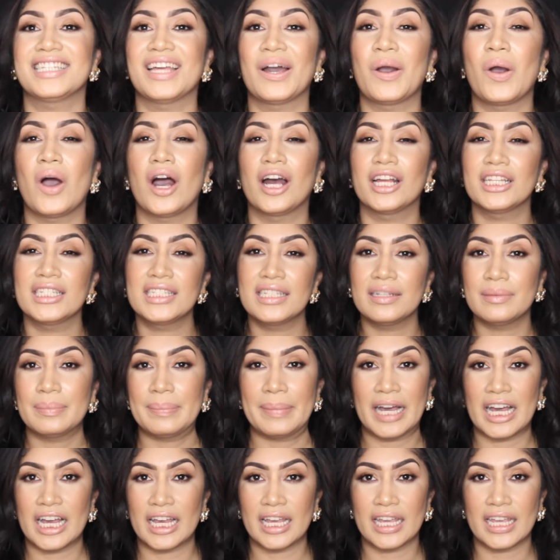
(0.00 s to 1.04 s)
so on to
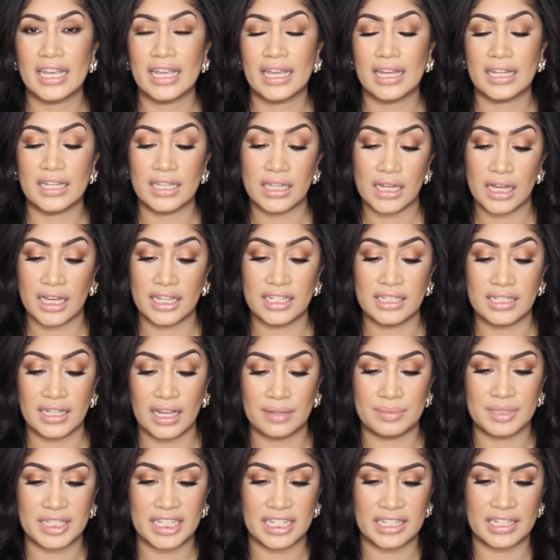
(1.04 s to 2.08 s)
my
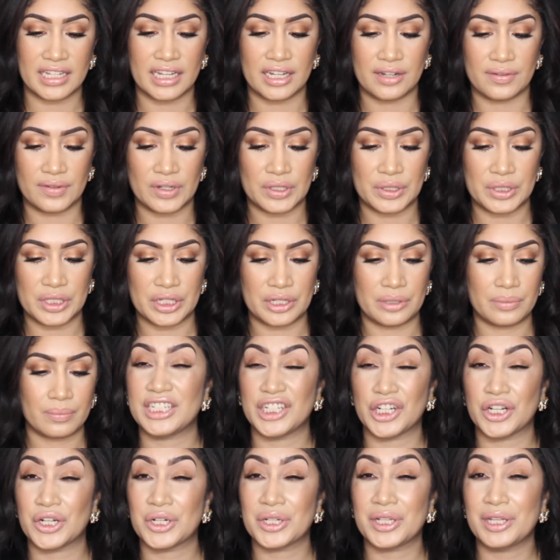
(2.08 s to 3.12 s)
nighttime skincare routine. I
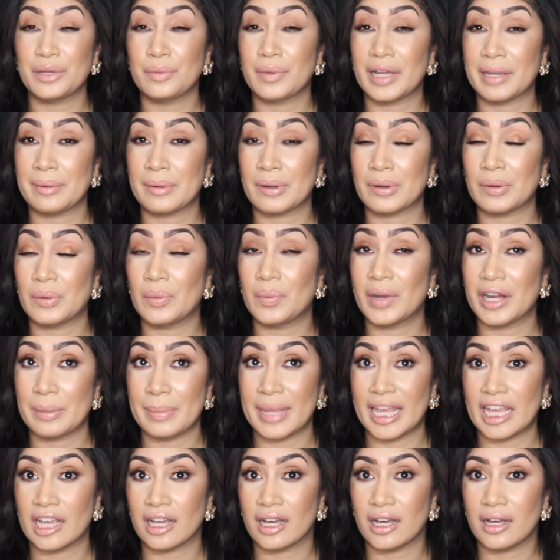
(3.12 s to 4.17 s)
generally wear
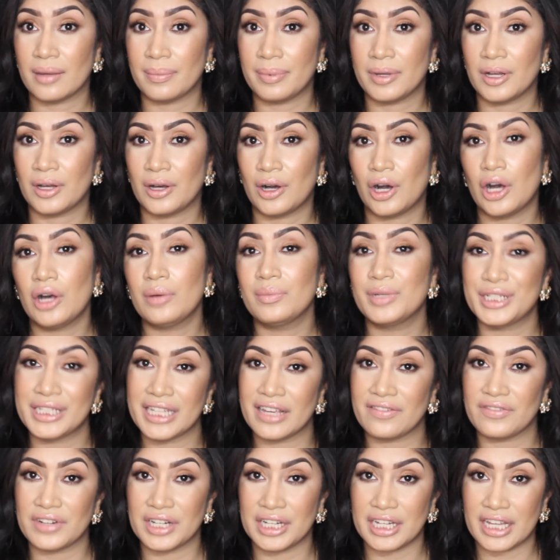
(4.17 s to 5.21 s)
makeup
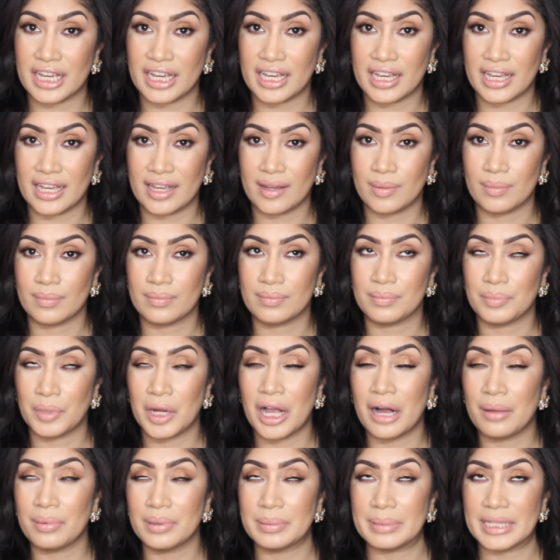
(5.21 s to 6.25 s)
almost every day,
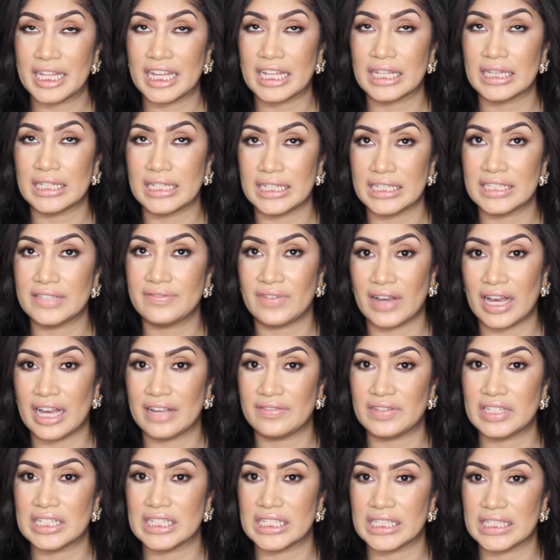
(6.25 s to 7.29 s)
probably at least
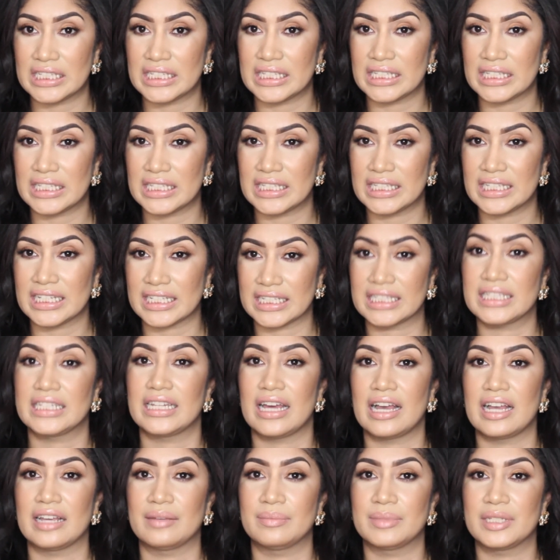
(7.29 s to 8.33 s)
5 to 6
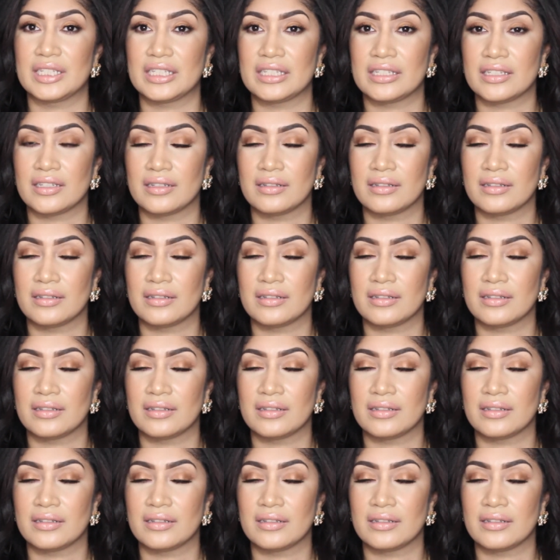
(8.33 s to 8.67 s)
times